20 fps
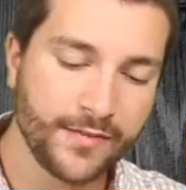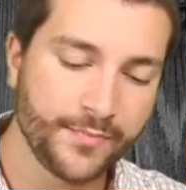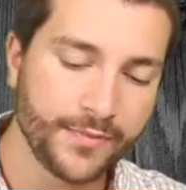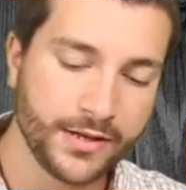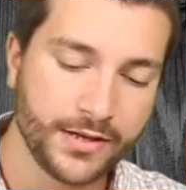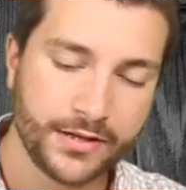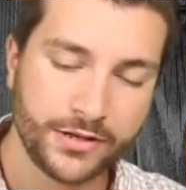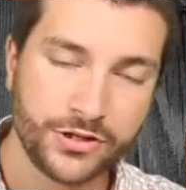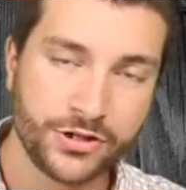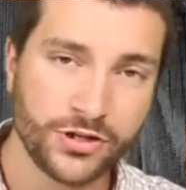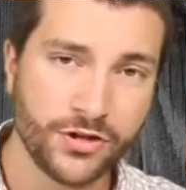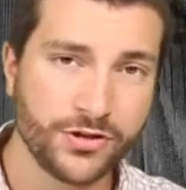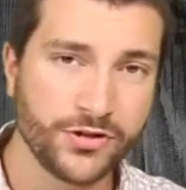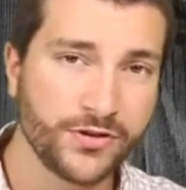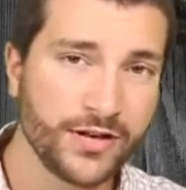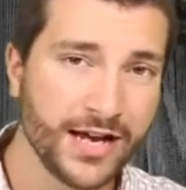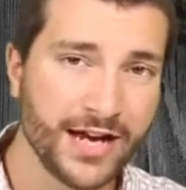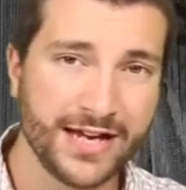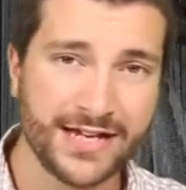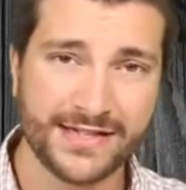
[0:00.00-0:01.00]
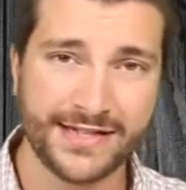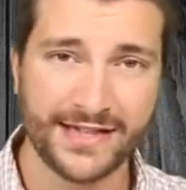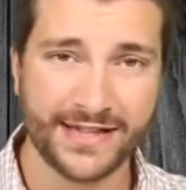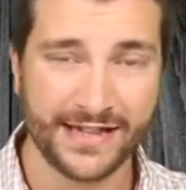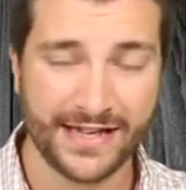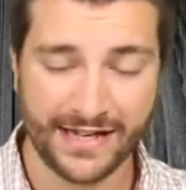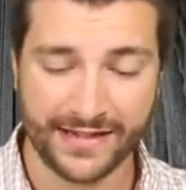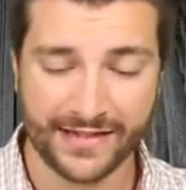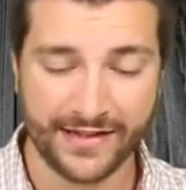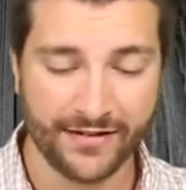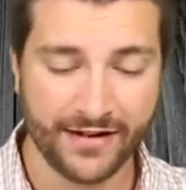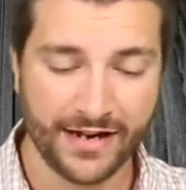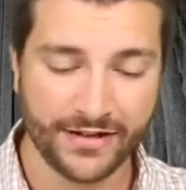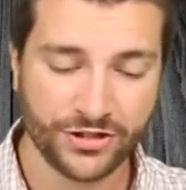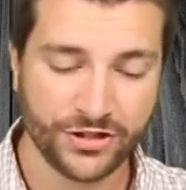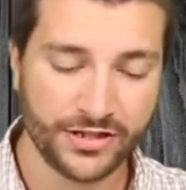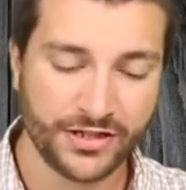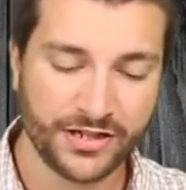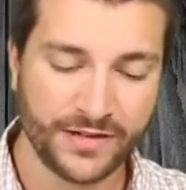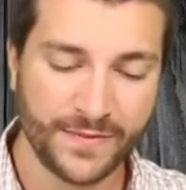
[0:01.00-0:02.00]
up and show you guys that they're
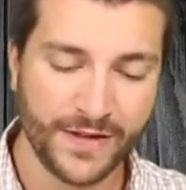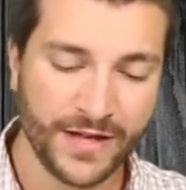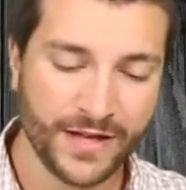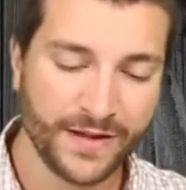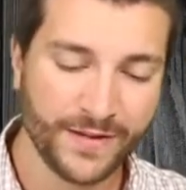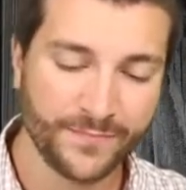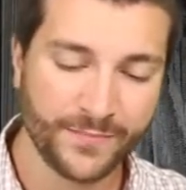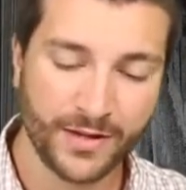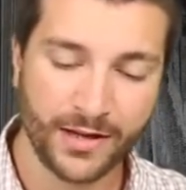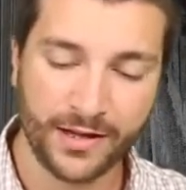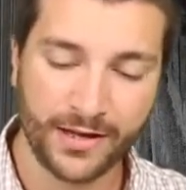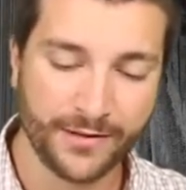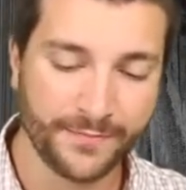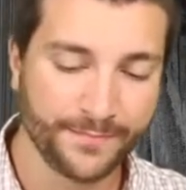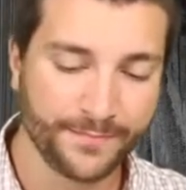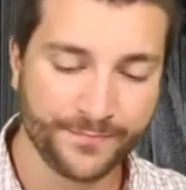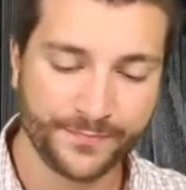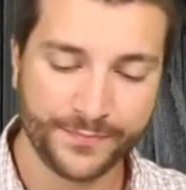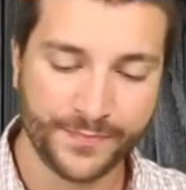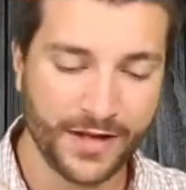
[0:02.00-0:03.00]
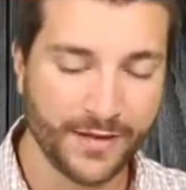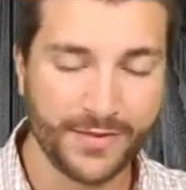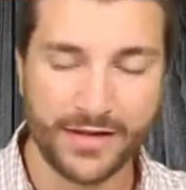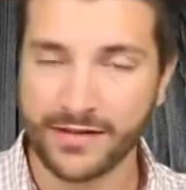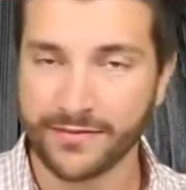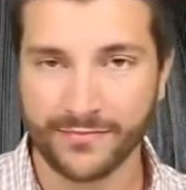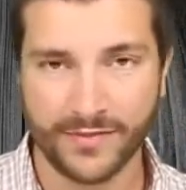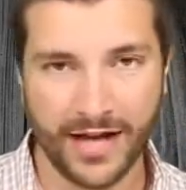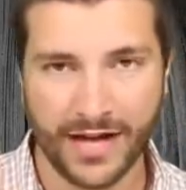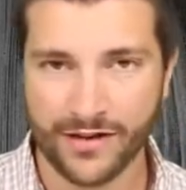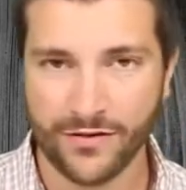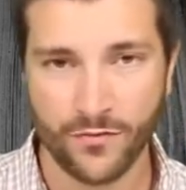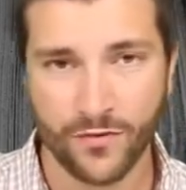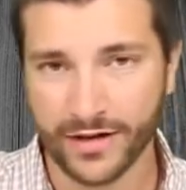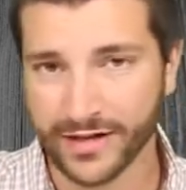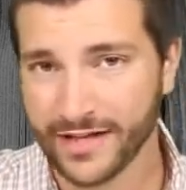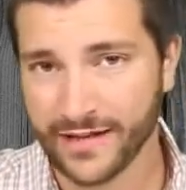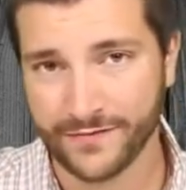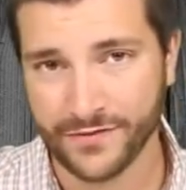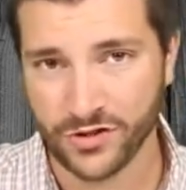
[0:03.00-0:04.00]
actually, I mean, I don't
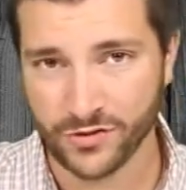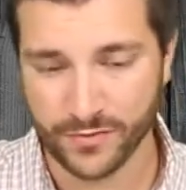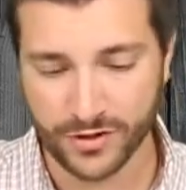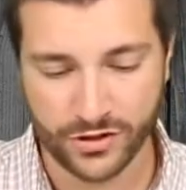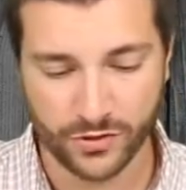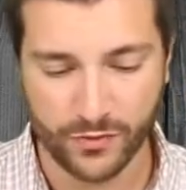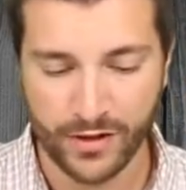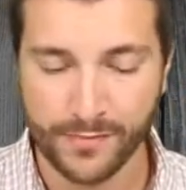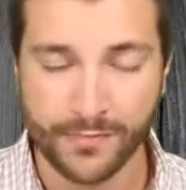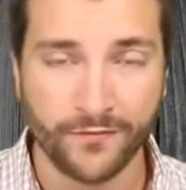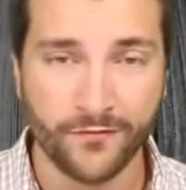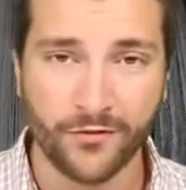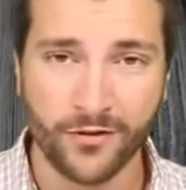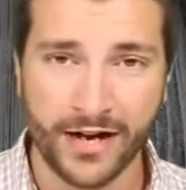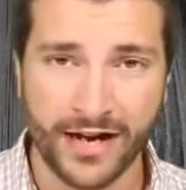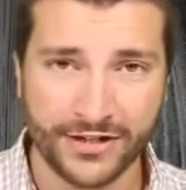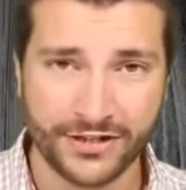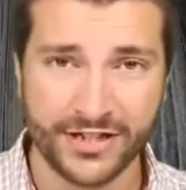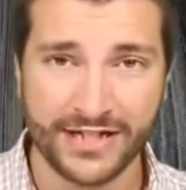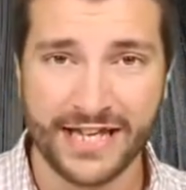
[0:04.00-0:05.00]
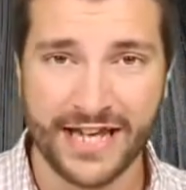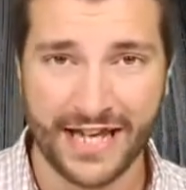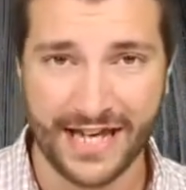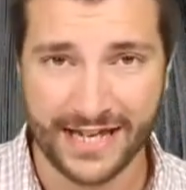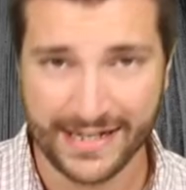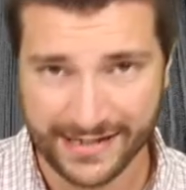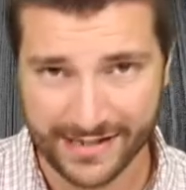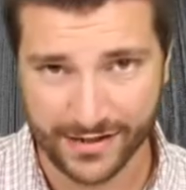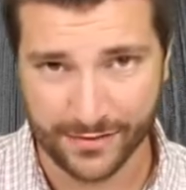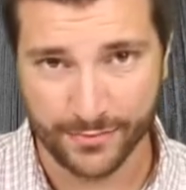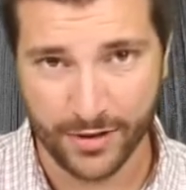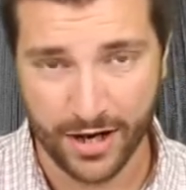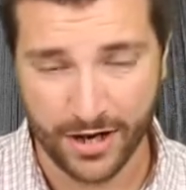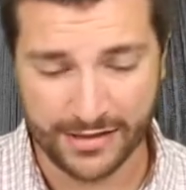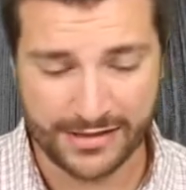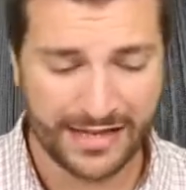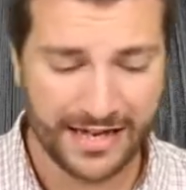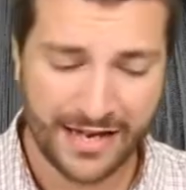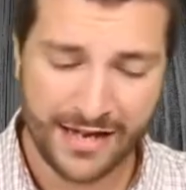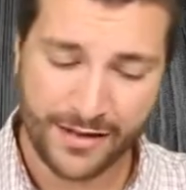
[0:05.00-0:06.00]
want to give too much away before I actually get into the
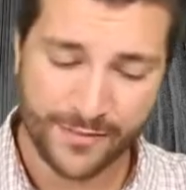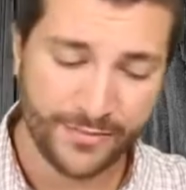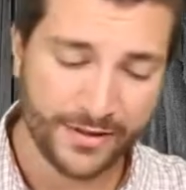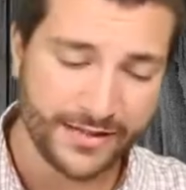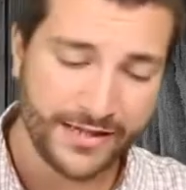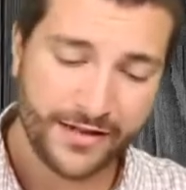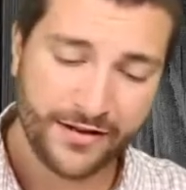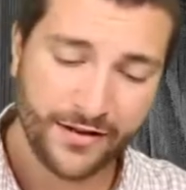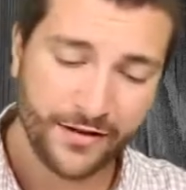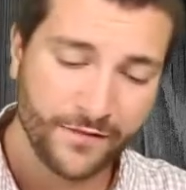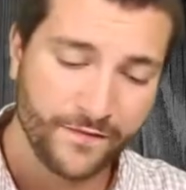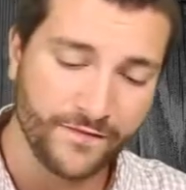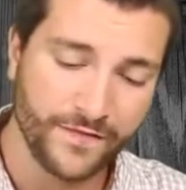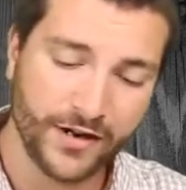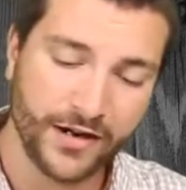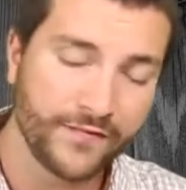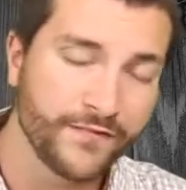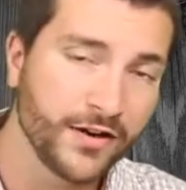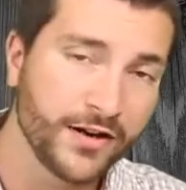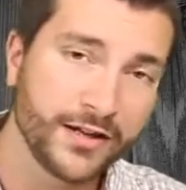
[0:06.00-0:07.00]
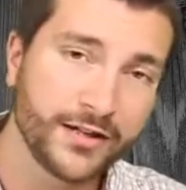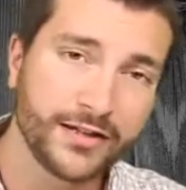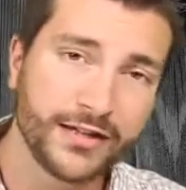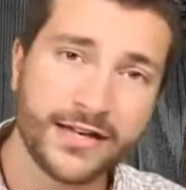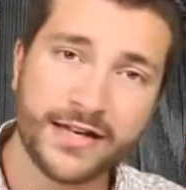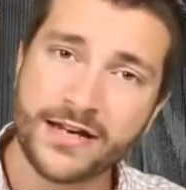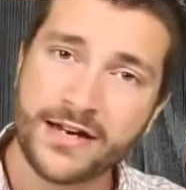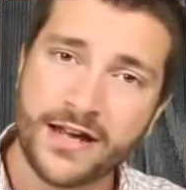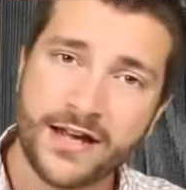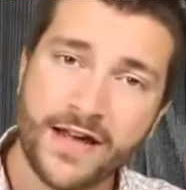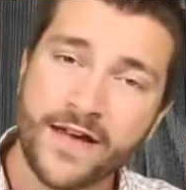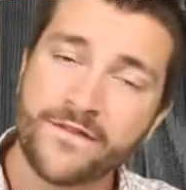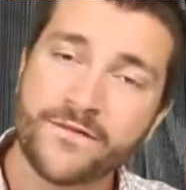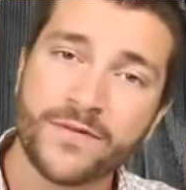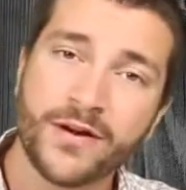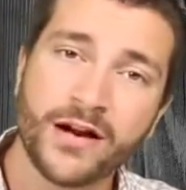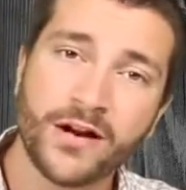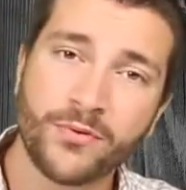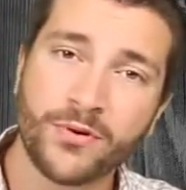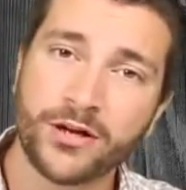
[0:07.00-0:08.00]
box, but they are very, very clean,
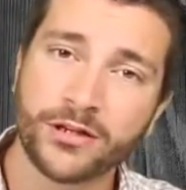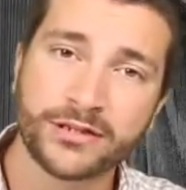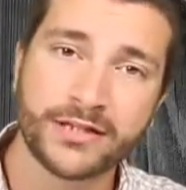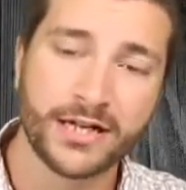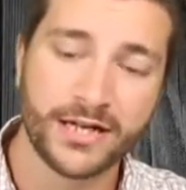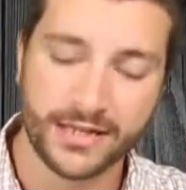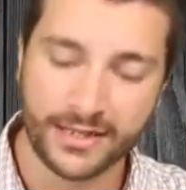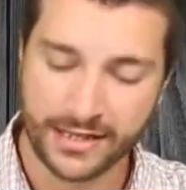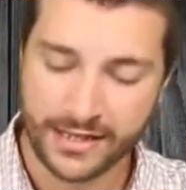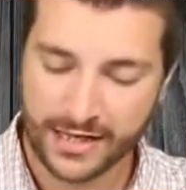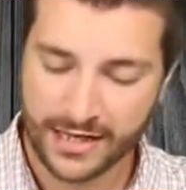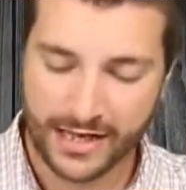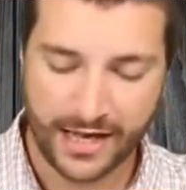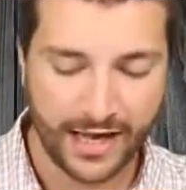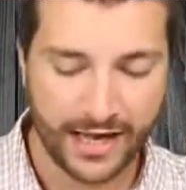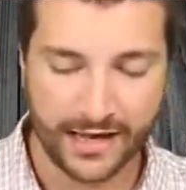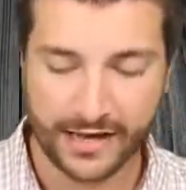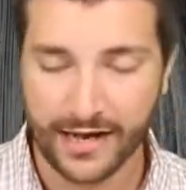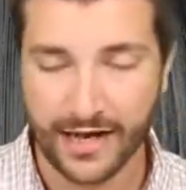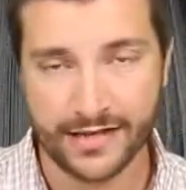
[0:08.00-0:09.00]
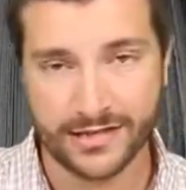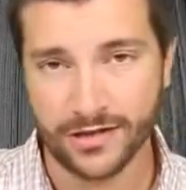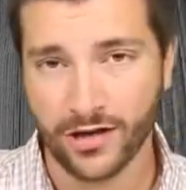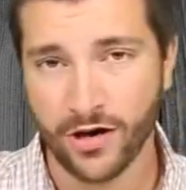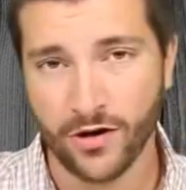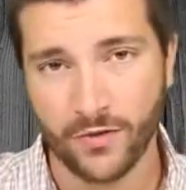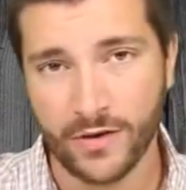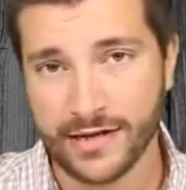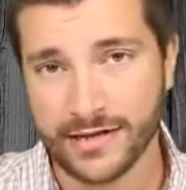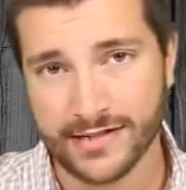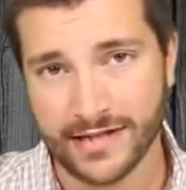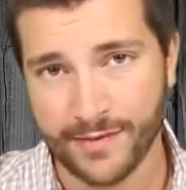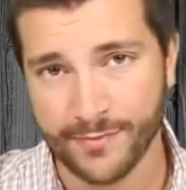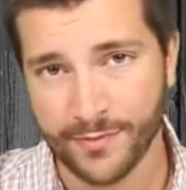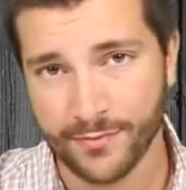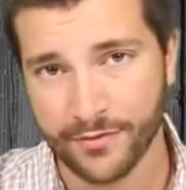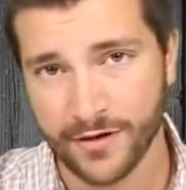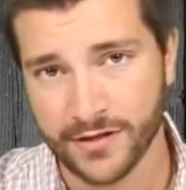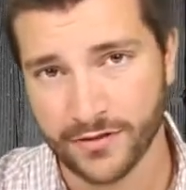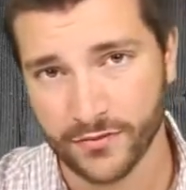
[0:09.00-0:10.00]
very well done, and as always,
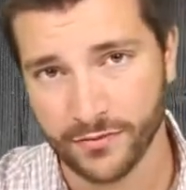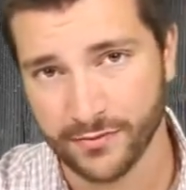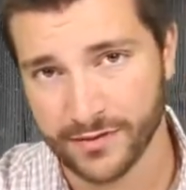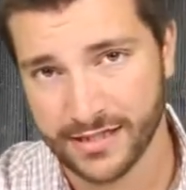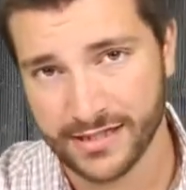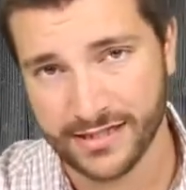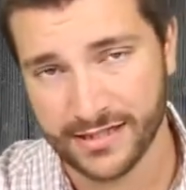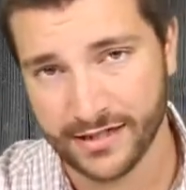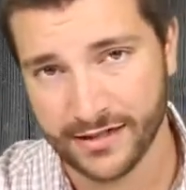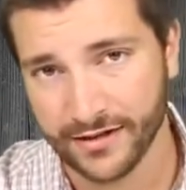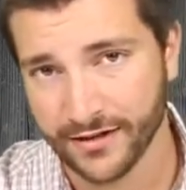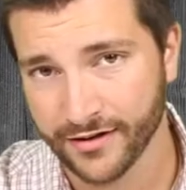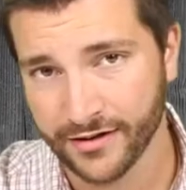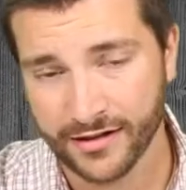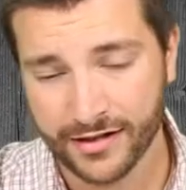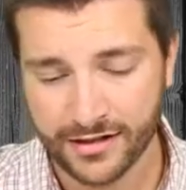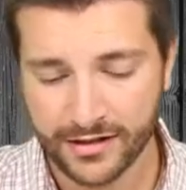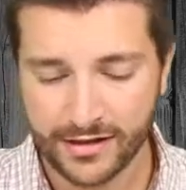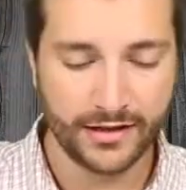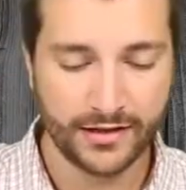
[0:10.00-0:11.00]
I'm impressed with Mixcder.